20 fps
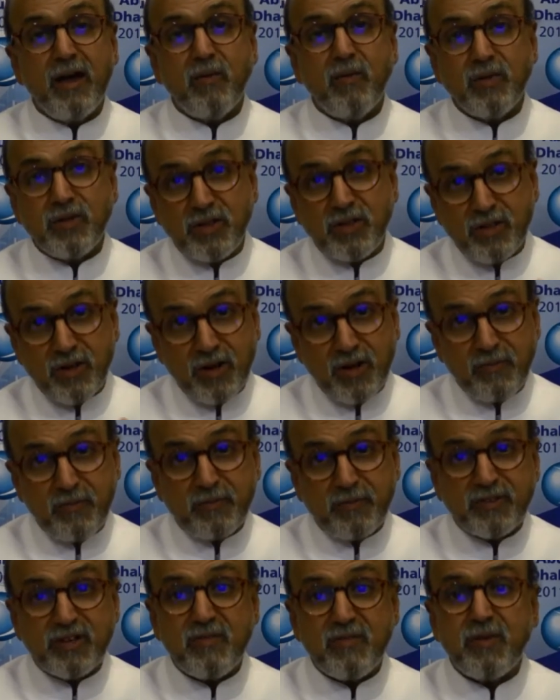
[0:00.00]
with
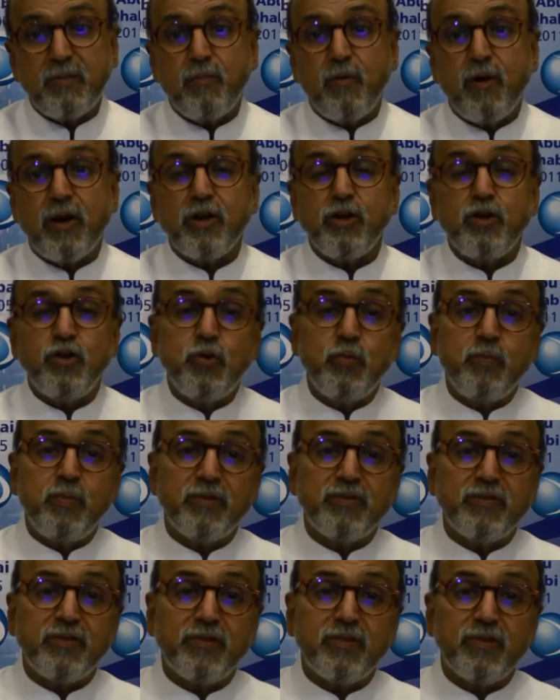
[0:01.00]

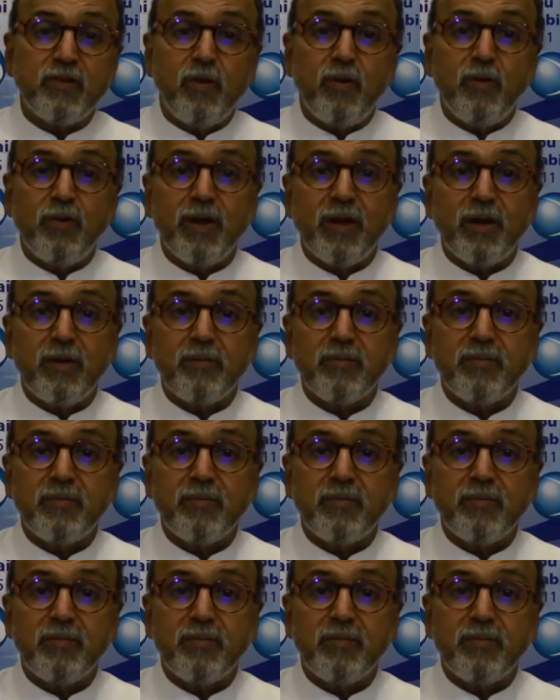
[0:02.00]
37.2% holding.